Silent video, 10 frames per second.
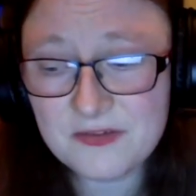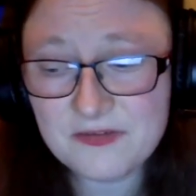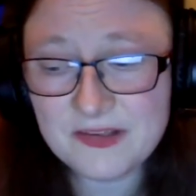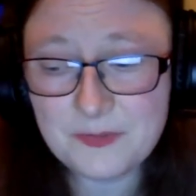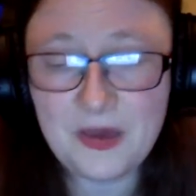so
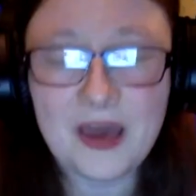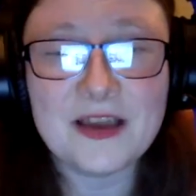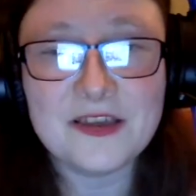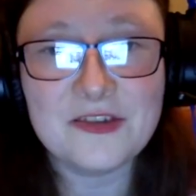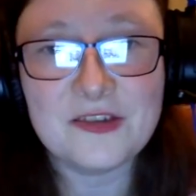there is
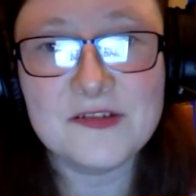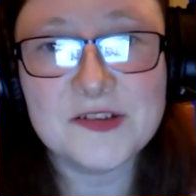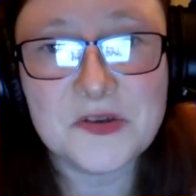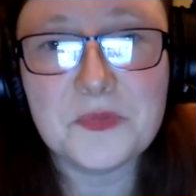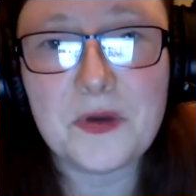baggage there
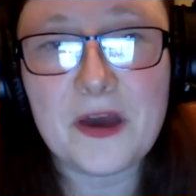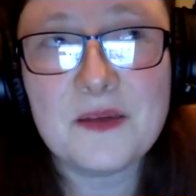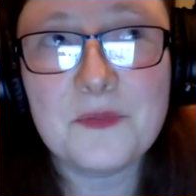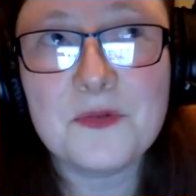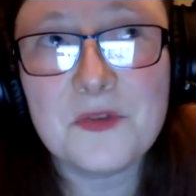to
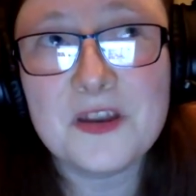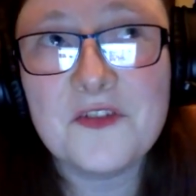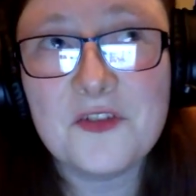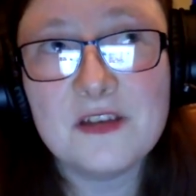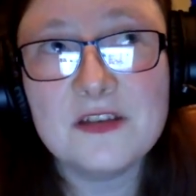unpack, but what I
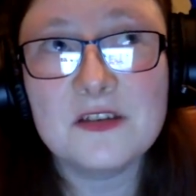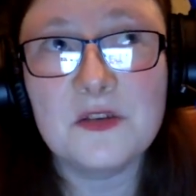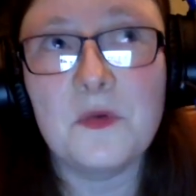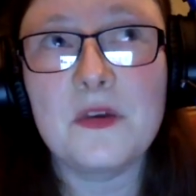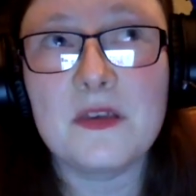try to
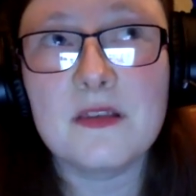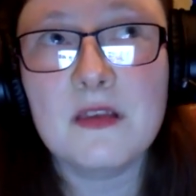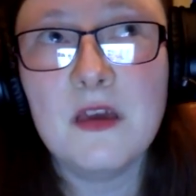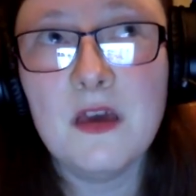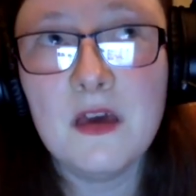do is
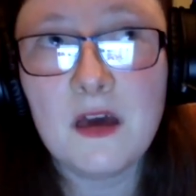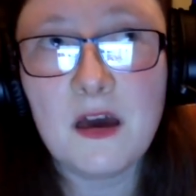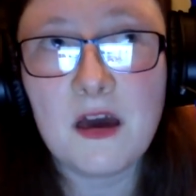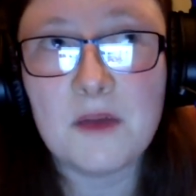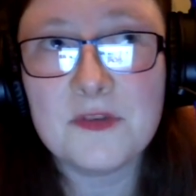
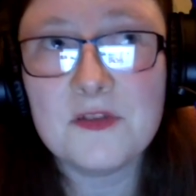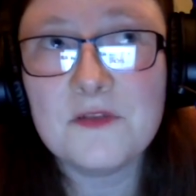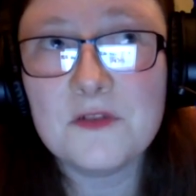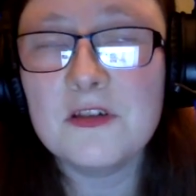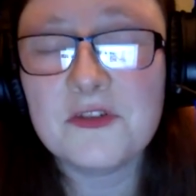um, sort
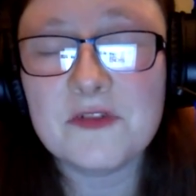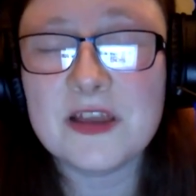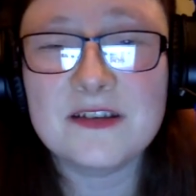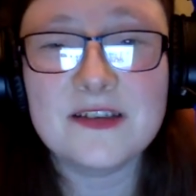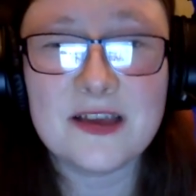of culturally
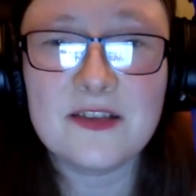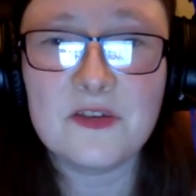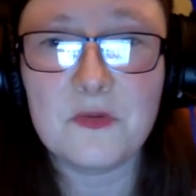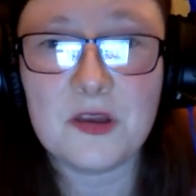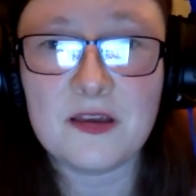
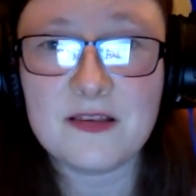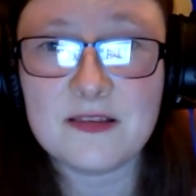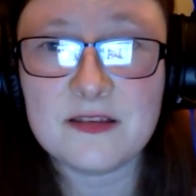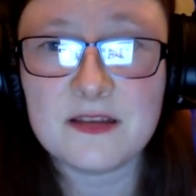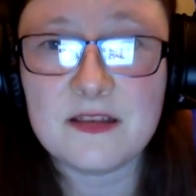contextualize
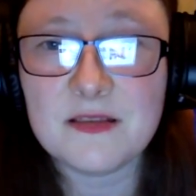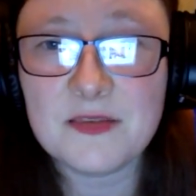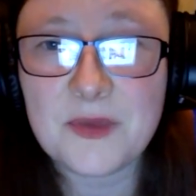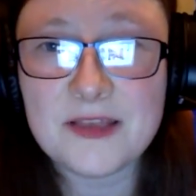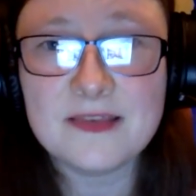it and
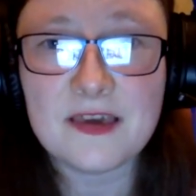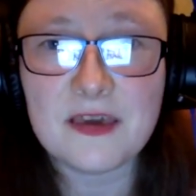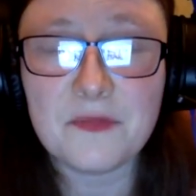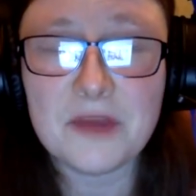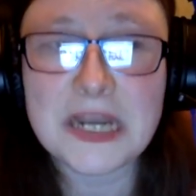spend
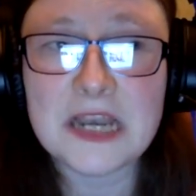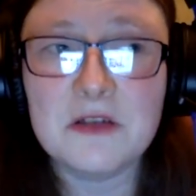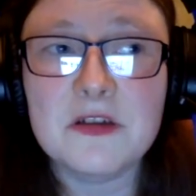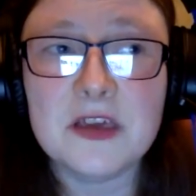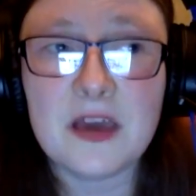time really
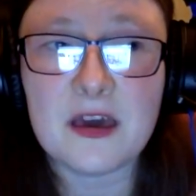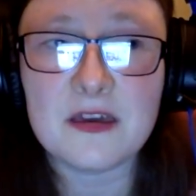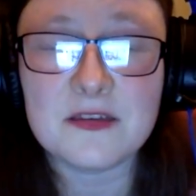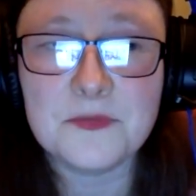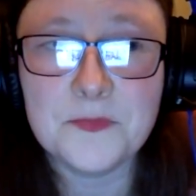looking
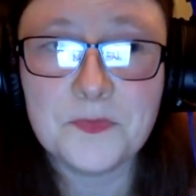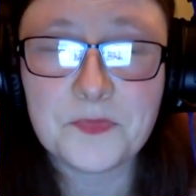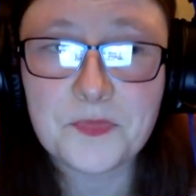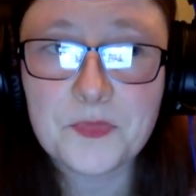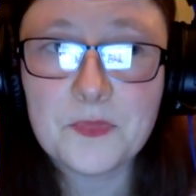at
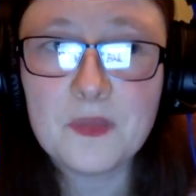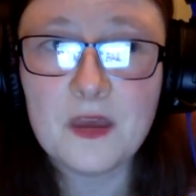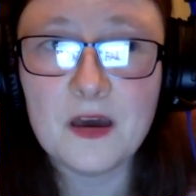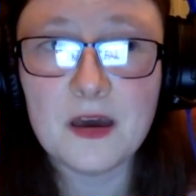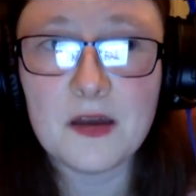
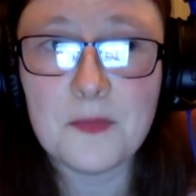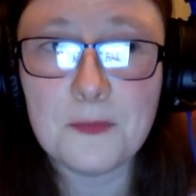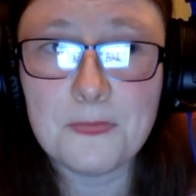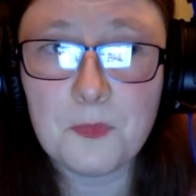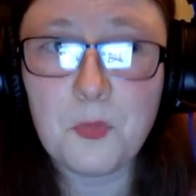
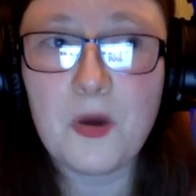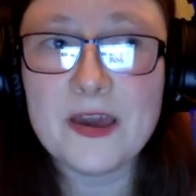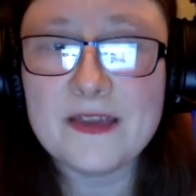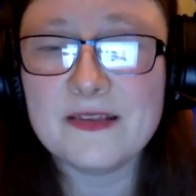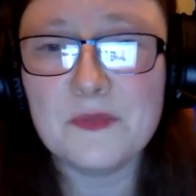um, why
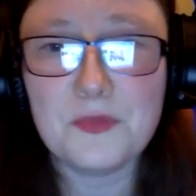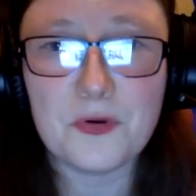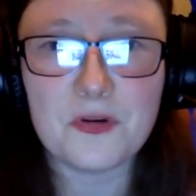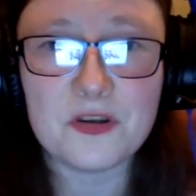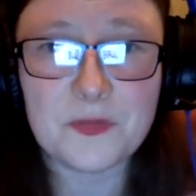it's
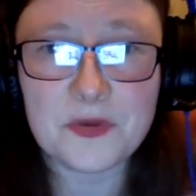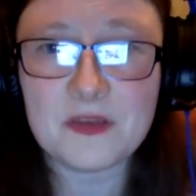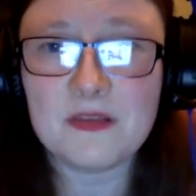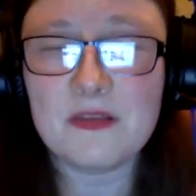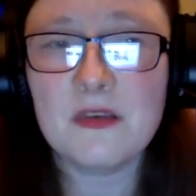important
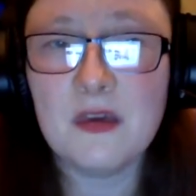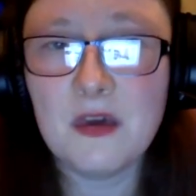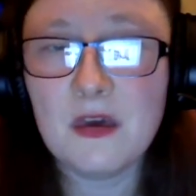because